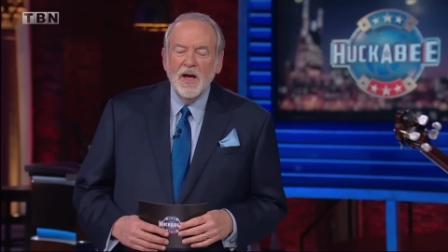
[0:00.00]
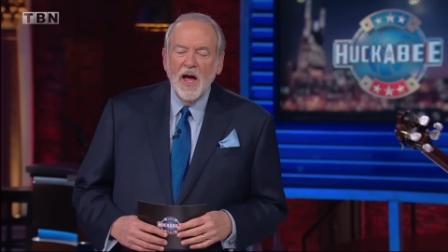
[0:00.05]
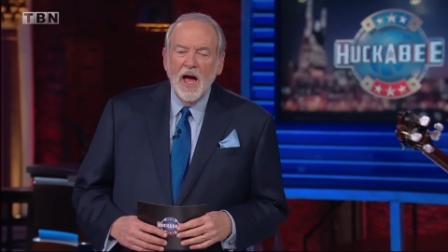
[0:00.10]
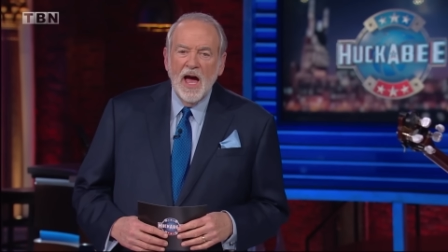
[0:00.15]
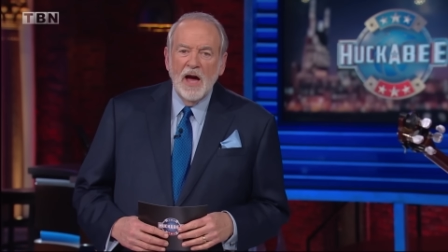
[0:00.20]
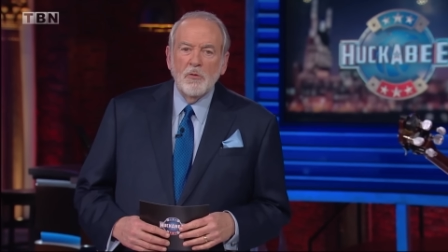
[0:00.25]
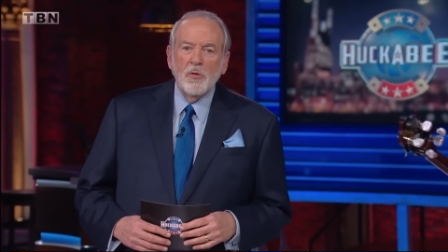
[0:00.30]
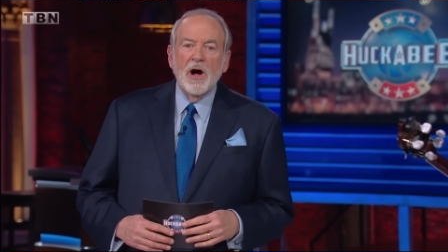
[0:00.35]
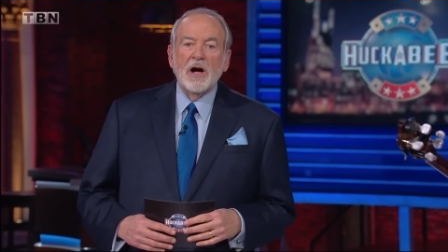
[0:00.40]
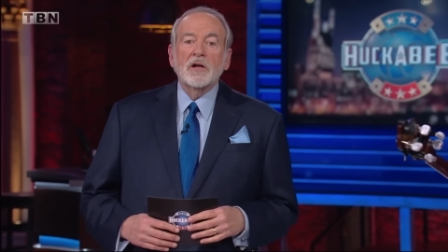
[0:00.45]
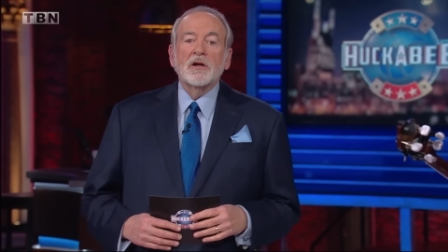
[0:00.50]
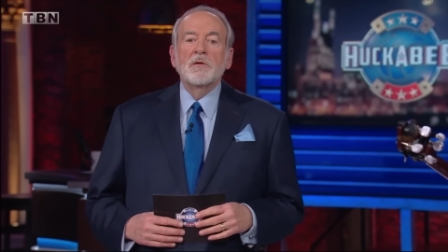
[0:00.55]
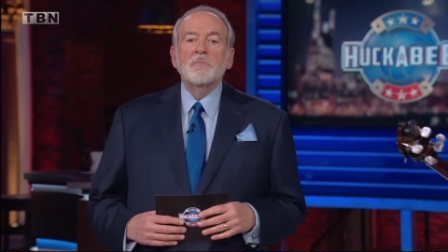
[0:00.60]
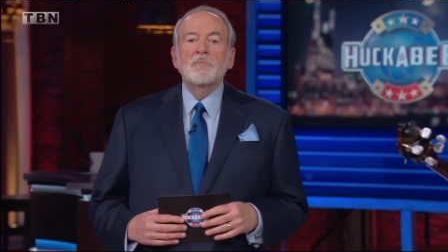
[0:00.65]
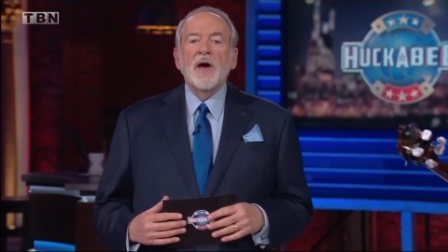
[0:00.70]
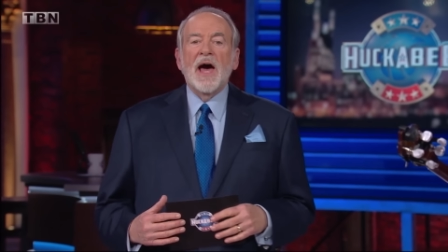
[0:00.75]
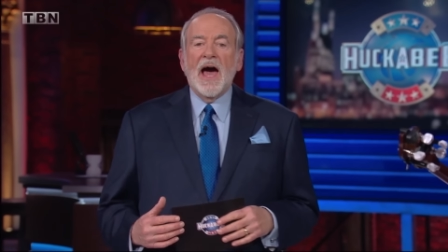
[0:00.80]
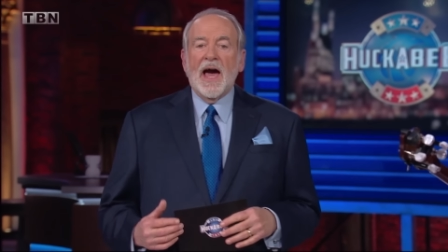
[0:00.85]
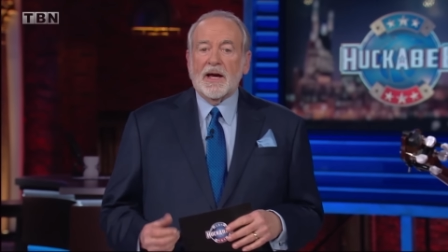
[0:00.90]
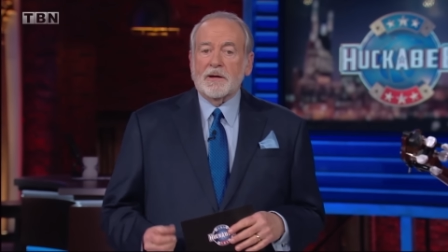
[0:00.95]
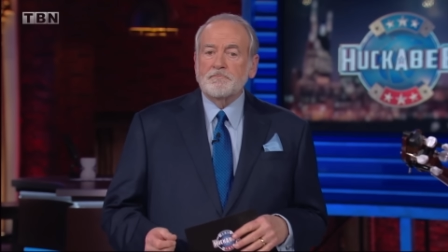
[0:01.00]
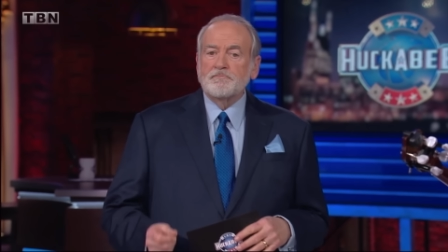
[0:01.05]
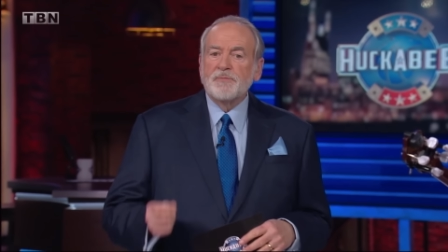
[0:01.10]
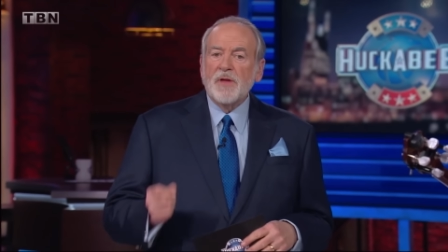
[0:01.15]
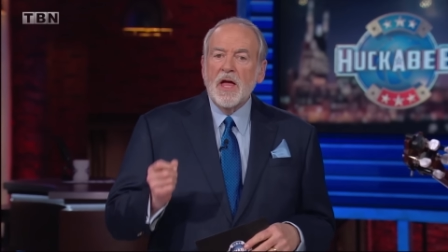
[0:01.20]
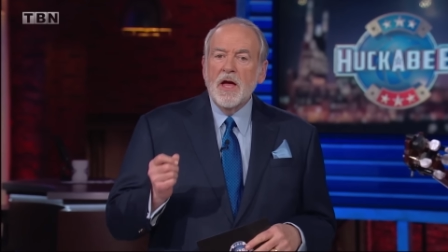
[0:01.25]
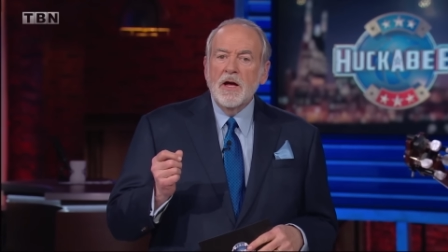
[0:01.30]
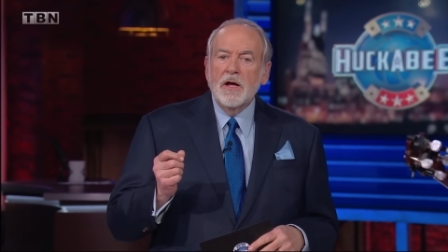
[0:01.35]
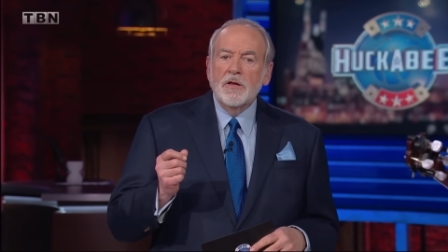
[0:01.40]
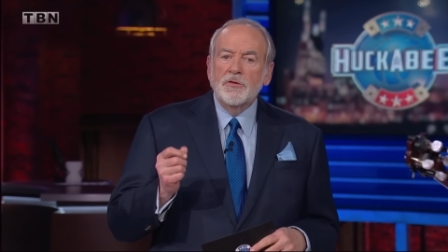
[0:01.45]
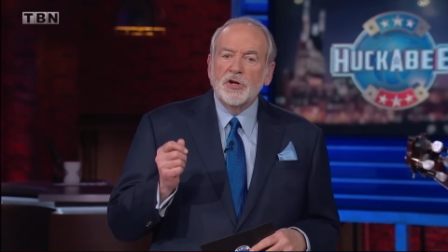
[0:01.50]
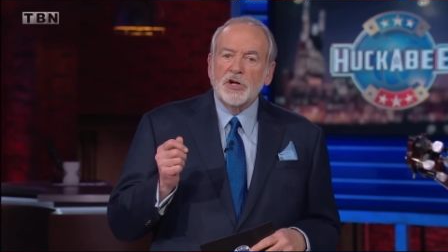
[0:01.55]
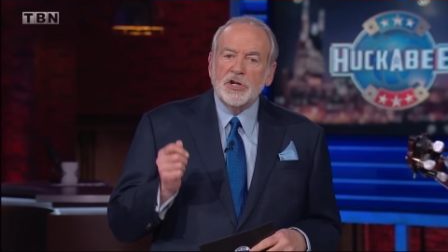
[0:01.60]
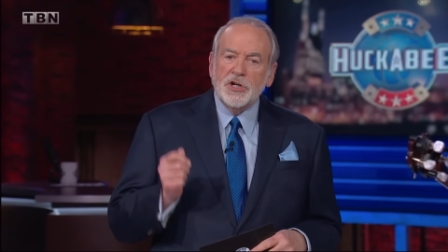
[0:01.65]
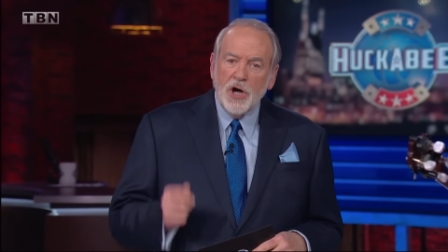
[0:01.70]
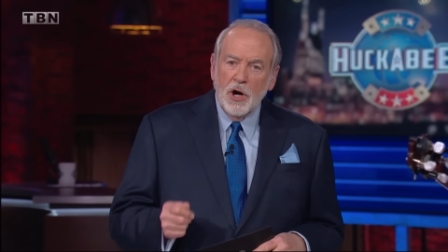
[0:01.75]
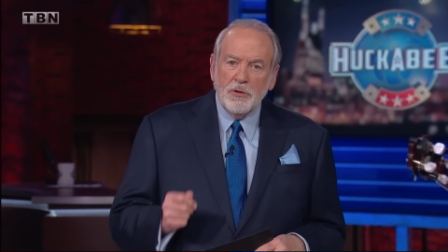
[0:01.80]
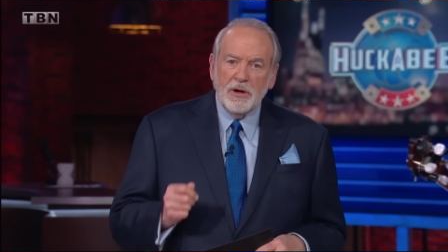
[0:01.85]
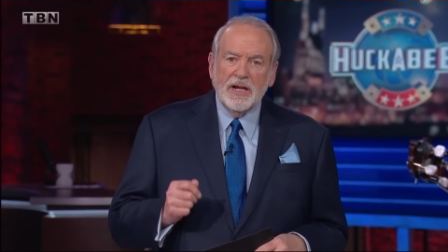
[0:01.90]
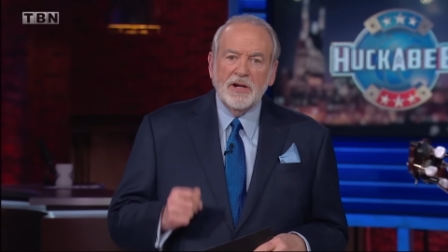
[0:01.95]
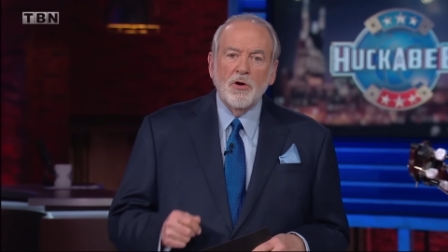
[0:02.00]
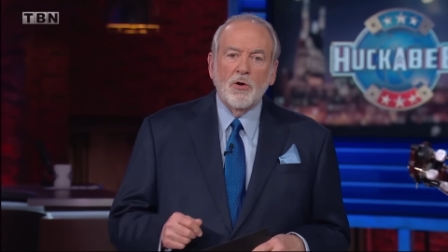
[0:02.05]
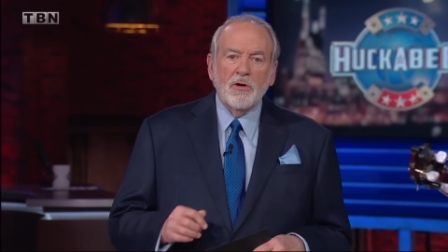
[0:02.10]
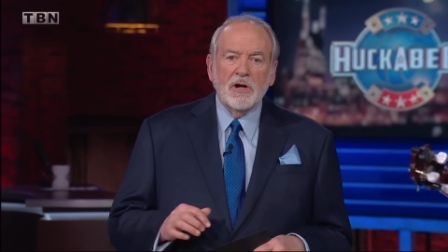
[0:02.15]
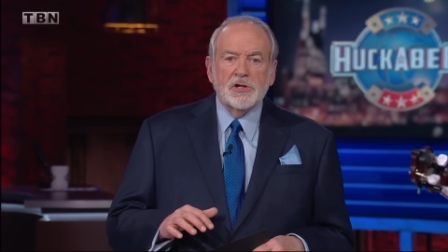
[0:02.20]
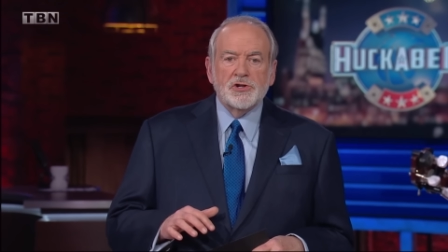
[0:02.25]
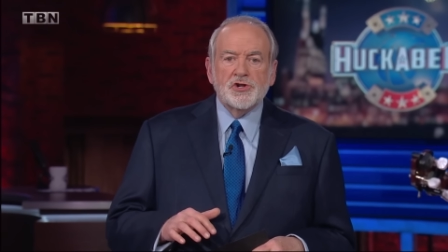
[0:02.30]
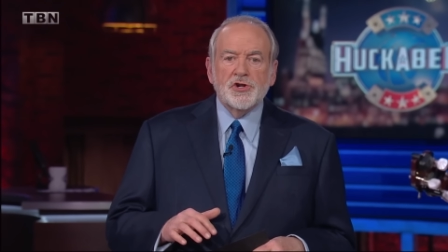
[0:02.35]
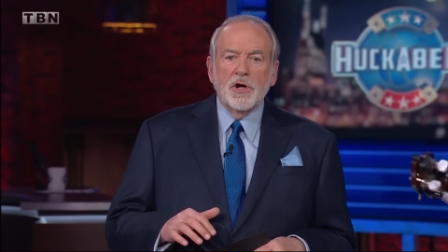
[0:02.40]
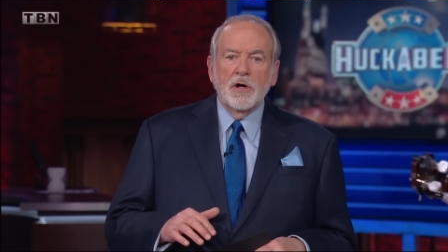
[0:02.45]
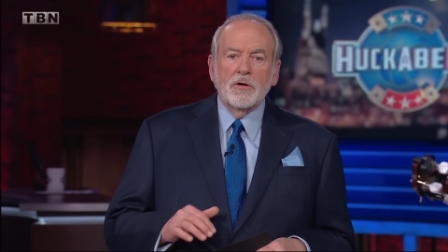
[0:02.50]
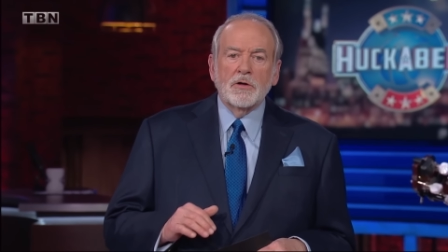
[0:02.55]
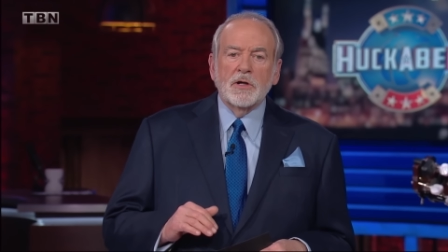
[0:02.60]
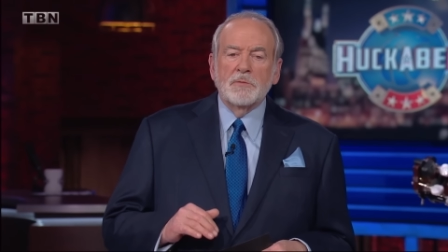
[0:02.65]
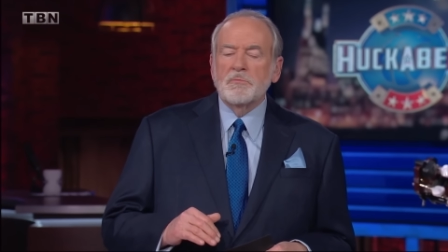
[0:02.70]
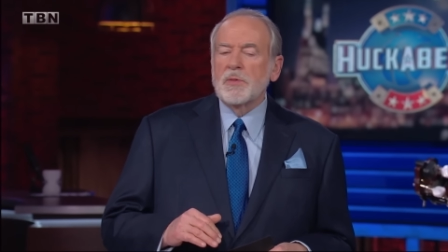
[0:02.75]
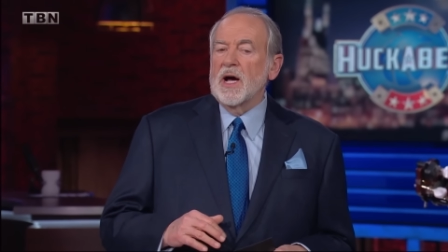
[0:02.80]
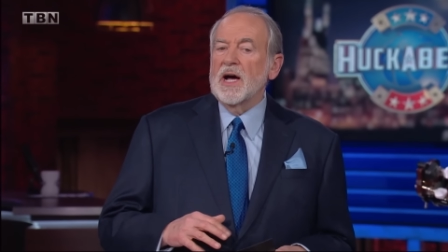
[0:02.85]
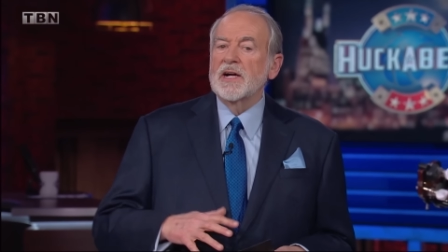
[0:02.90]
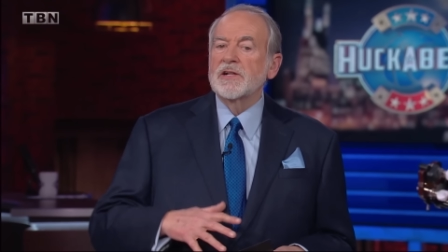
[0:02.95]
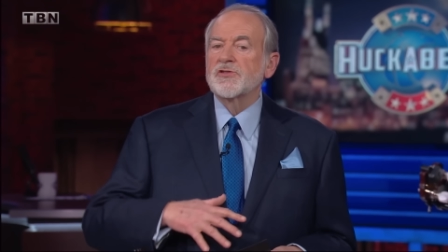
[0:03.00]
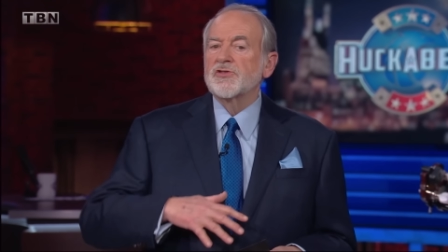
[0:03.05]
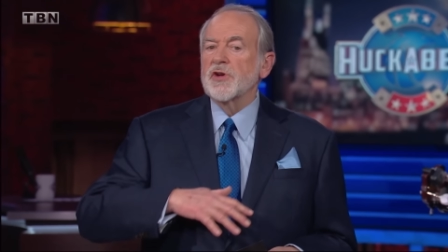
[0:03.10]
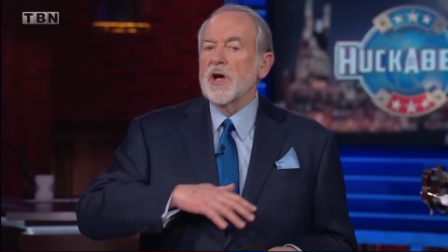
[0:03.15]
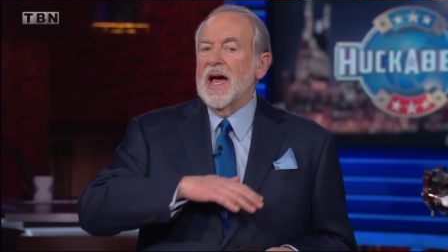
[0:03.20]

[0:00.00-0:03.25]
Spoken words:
And welcome back. The Kody Norris Show combines